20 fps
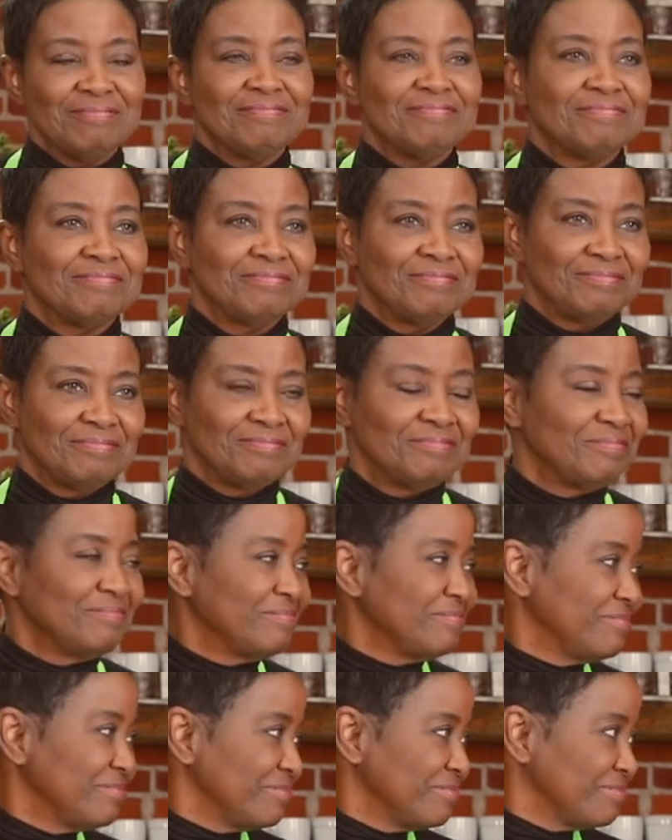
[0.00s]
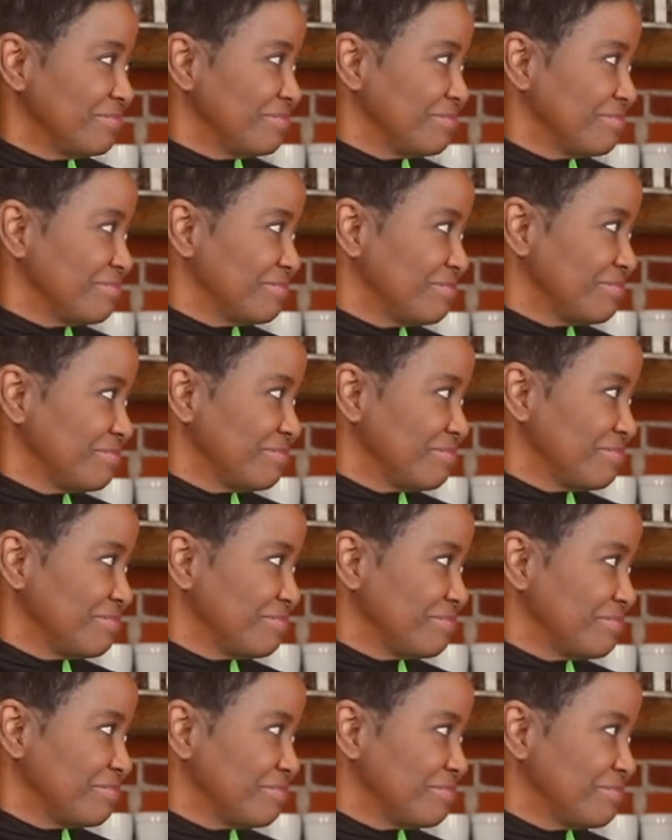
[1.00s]

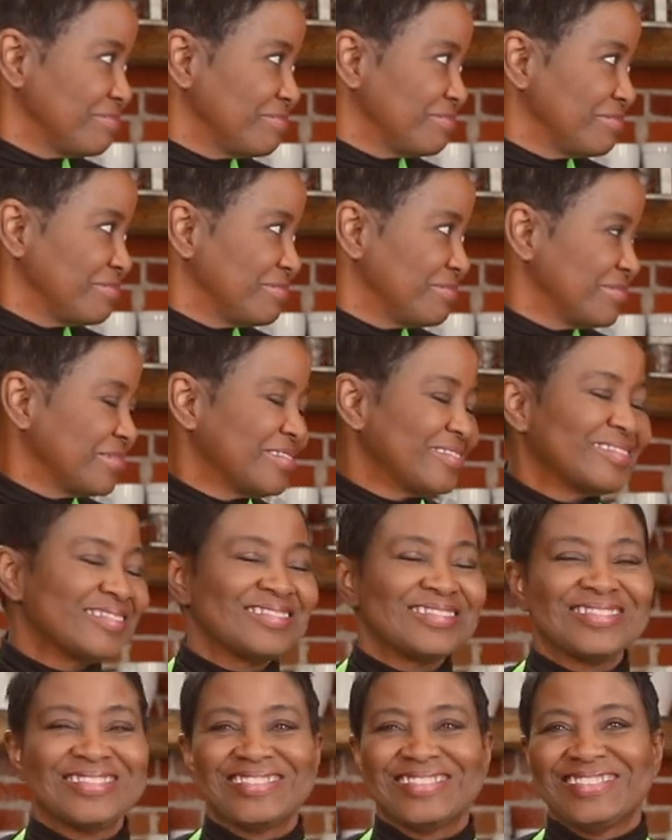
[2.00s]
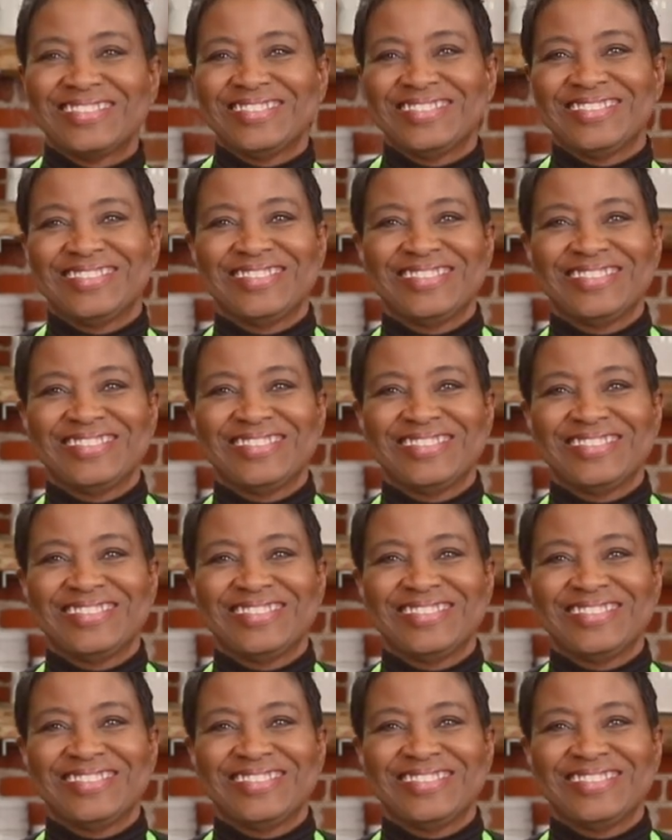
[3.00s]
[no speech]